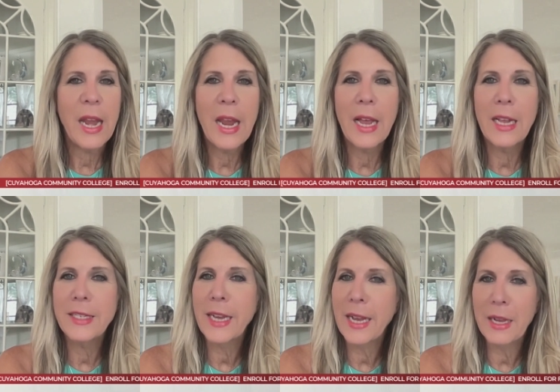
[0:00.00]

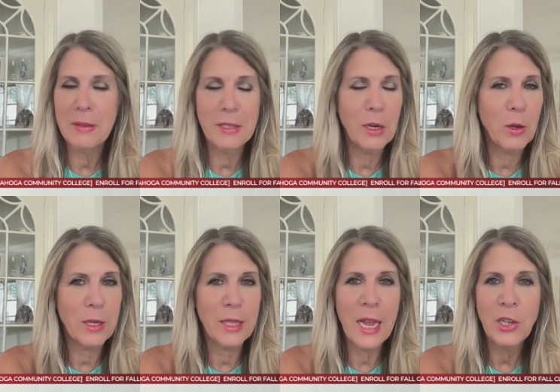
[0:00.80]
and uh, you know
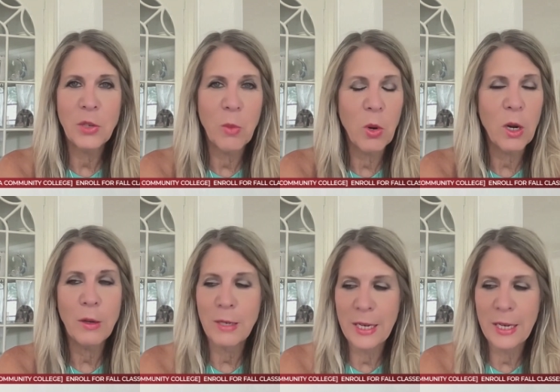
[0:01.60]
Elijah Moore,